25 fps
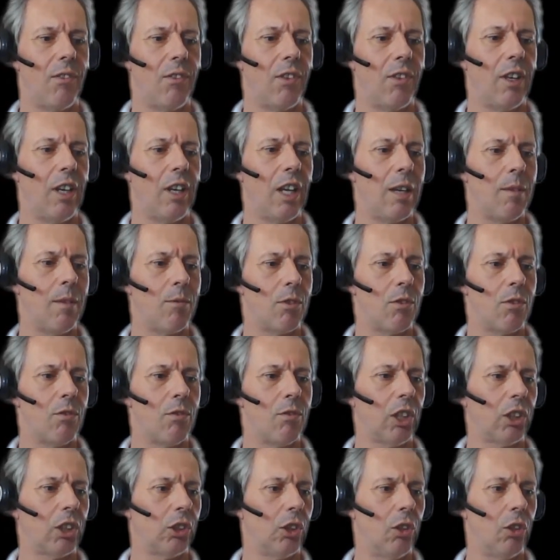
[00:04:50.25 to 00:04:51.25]
the names
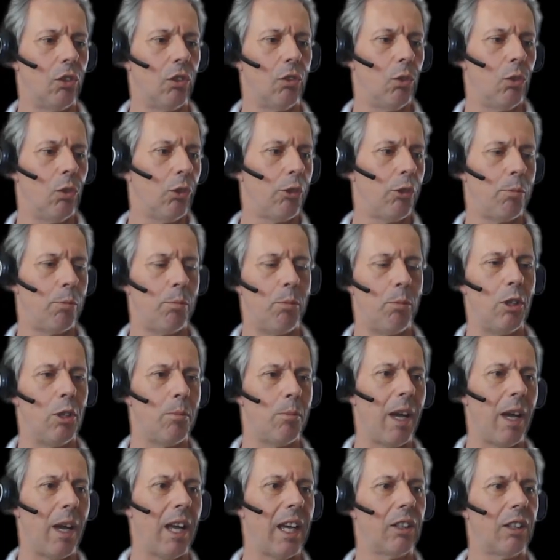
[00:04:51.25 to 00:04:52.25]
Russia or
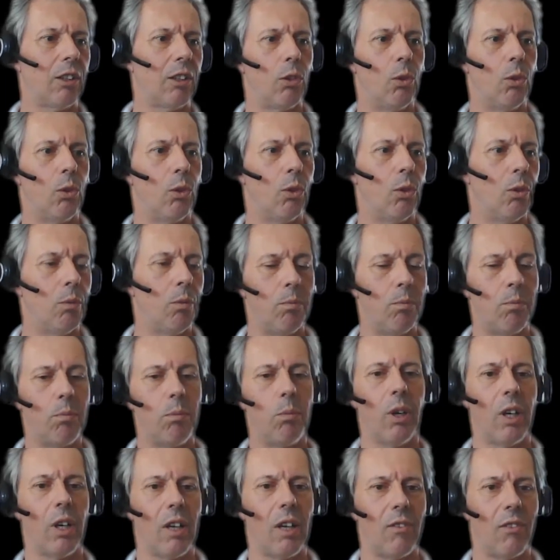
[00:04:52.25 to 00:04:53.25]
Sberbank or
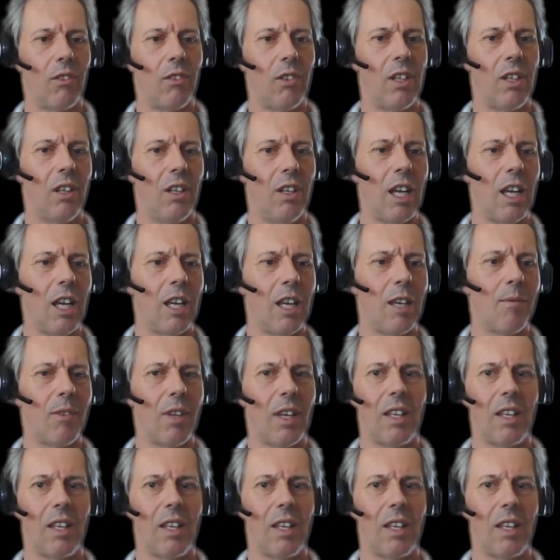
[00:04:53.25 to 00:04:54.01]
whatever in the name.